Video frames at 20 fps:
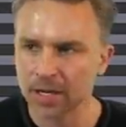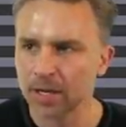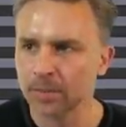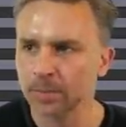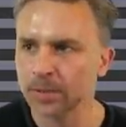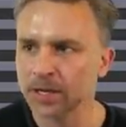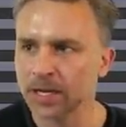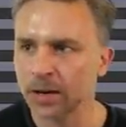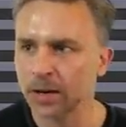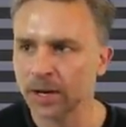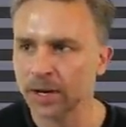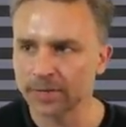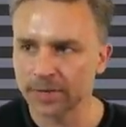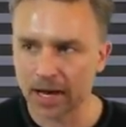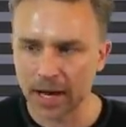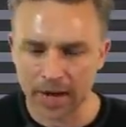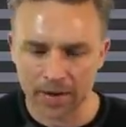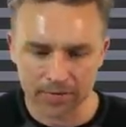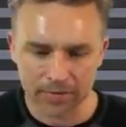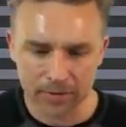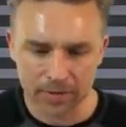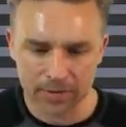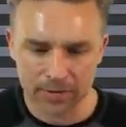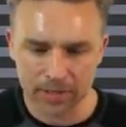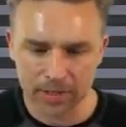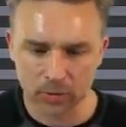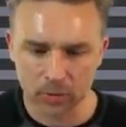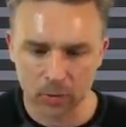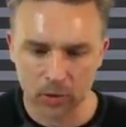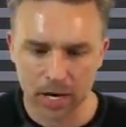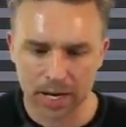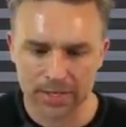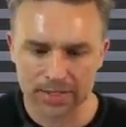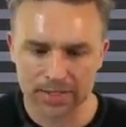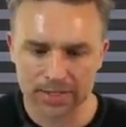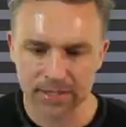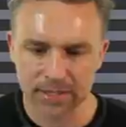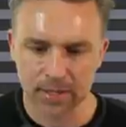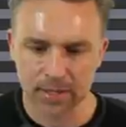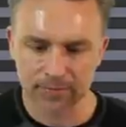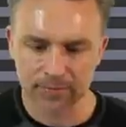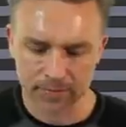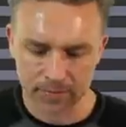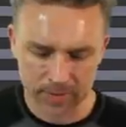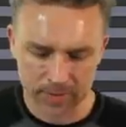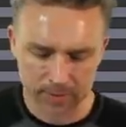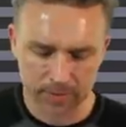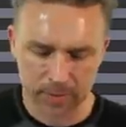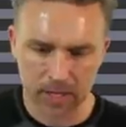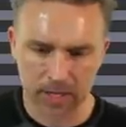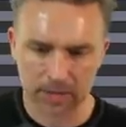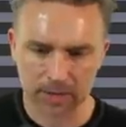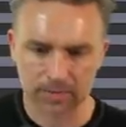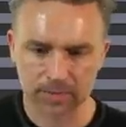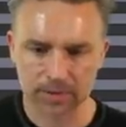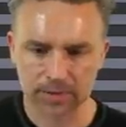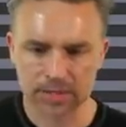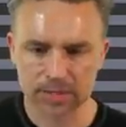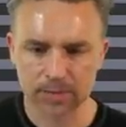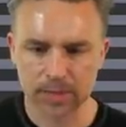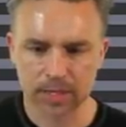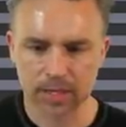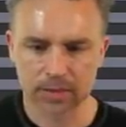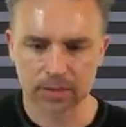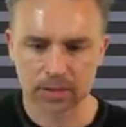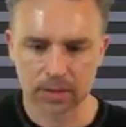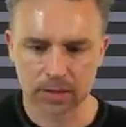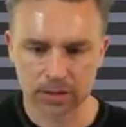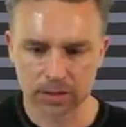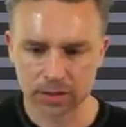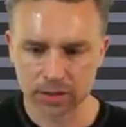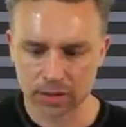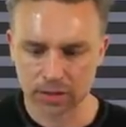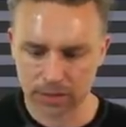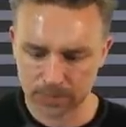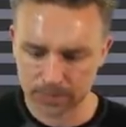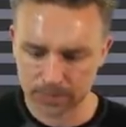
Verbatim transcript: But now we have everything rising up from the bottom. Let's make it larger.